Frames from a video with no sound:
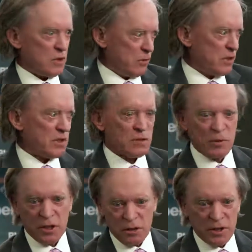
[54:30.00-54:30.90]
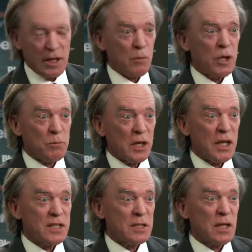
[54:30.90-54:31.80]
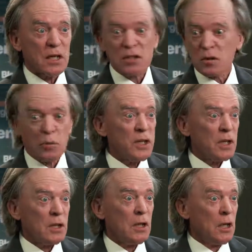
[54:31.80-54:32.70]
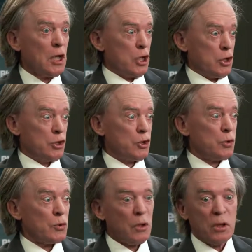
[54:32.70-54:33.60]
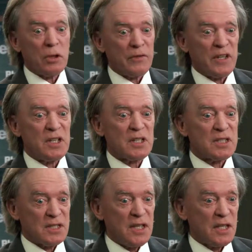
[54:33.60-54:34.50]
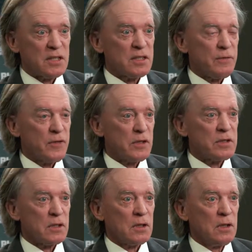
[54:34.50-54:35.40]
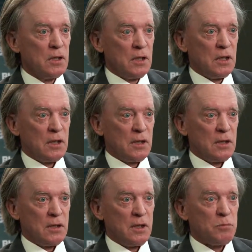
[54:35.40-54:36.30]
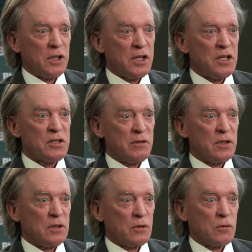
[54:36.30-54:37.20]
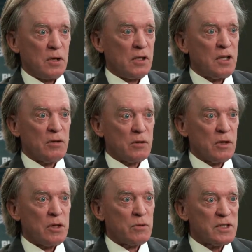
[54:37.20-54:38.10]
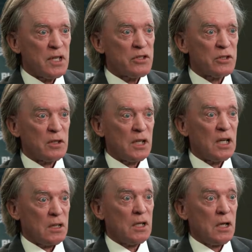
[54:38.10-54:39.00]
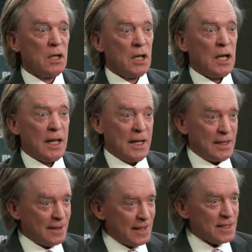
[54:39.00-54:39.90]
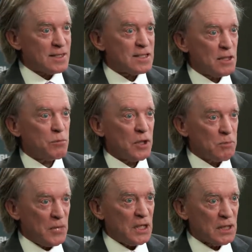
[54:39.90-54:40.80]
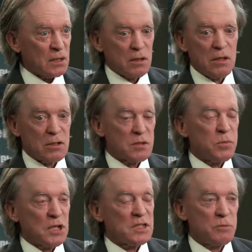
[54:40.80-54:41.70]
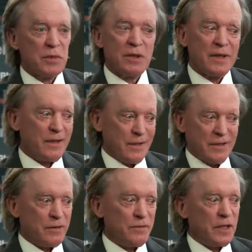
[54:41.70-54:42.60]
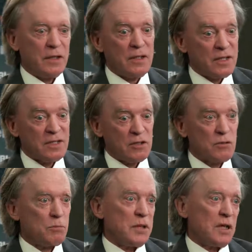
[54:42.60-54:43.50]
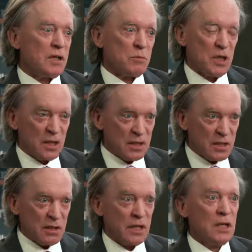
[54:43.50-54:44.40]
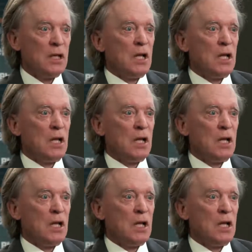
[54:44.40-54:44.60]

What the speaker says: do this. We can do that. We can buy stocks. We can do all of these things if there's a implication of another Great Recession. And that simply meant that there's a possibility that the Fed, the central bank, the monetary